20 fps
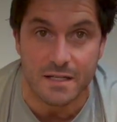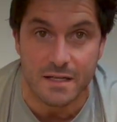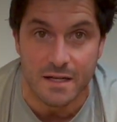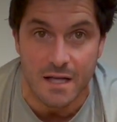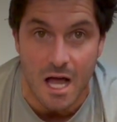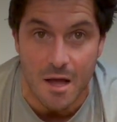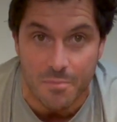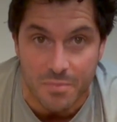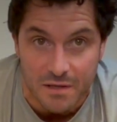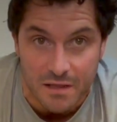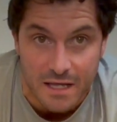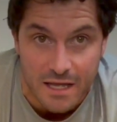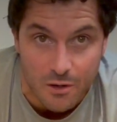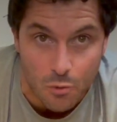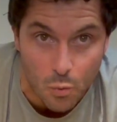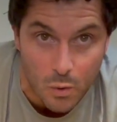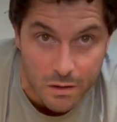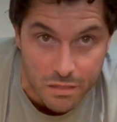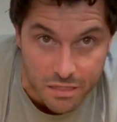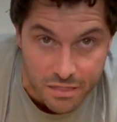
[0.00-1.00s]
couple it
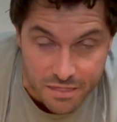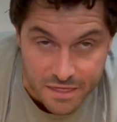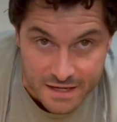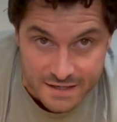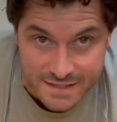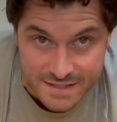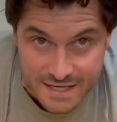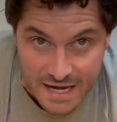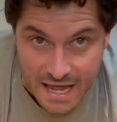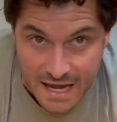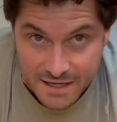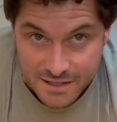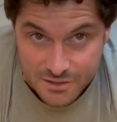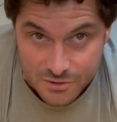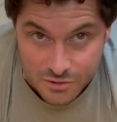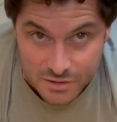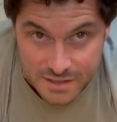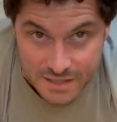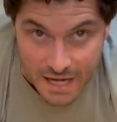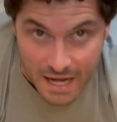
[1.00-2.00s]
with this
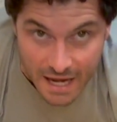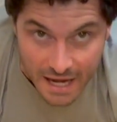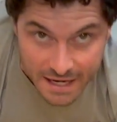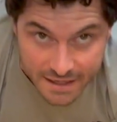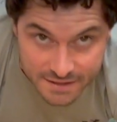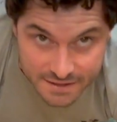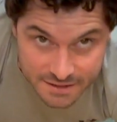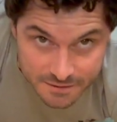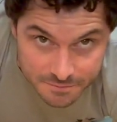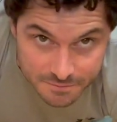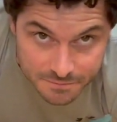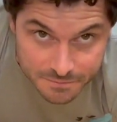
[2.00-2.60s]
exercise.